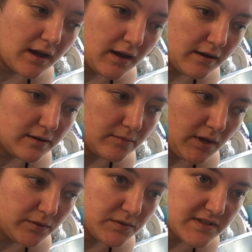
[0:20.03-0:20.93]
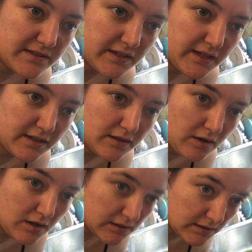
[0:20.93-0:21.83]
I was looking
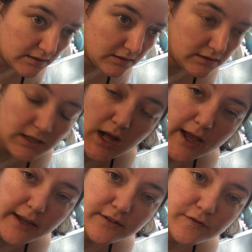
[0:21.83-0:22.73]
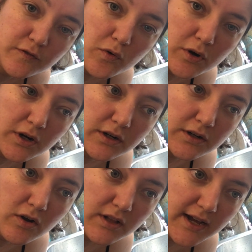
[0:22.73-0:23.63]
online
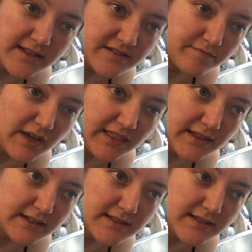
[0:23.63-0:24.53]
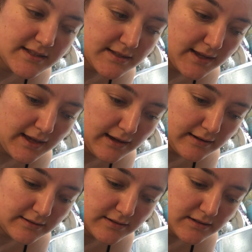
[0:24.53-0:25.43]
for all kinds of methods,
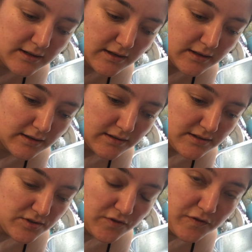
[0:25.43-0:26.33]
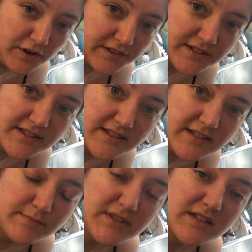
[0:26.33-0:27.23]
and so far this
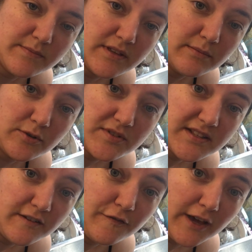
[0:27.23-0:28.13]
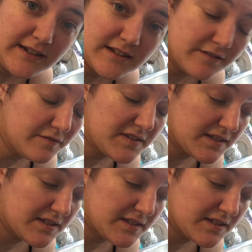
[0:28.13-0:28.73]
seems to be the most effective.